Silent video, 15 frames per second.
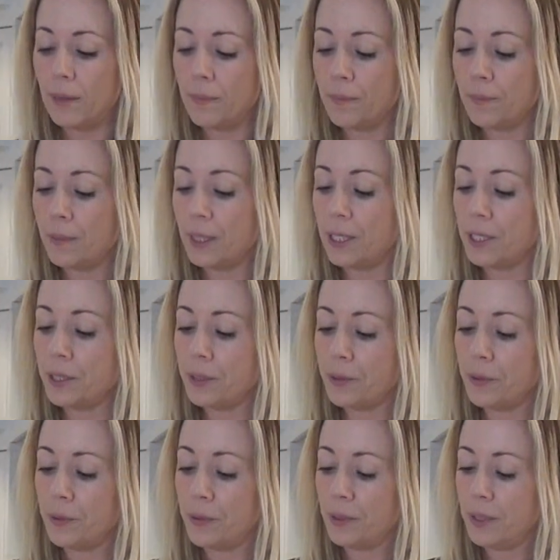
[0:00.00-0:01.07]
I'm going to
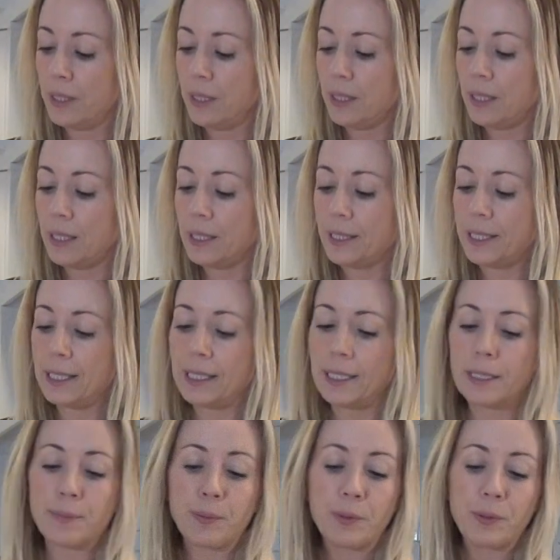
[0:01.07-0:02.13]
do a
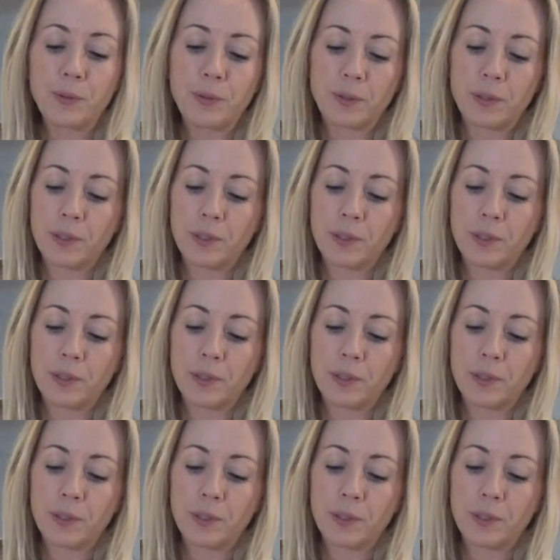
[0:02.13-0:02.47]
teaspoon